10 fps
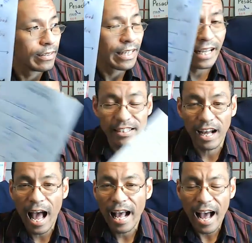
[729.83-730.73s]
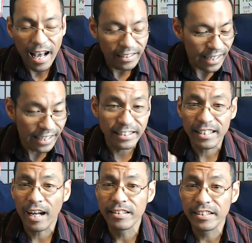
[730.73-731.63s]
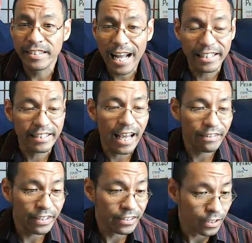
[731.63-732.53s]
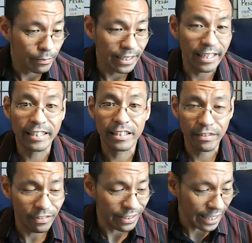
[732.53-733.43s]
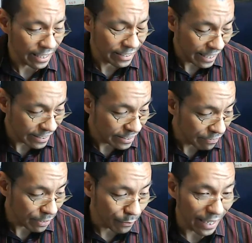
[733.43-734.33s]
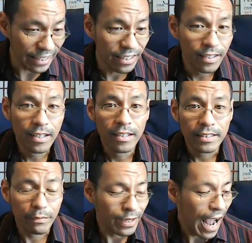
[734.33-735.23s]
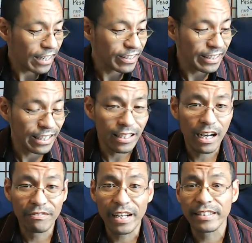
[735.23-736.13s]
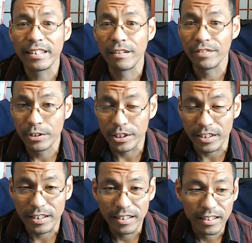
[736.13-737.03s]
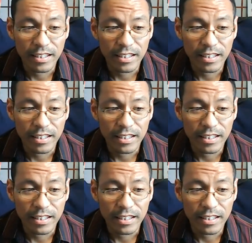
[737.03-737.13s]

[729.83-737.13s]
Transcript: just understand it and reinterpret it in a different way, that we're actually affecting the future.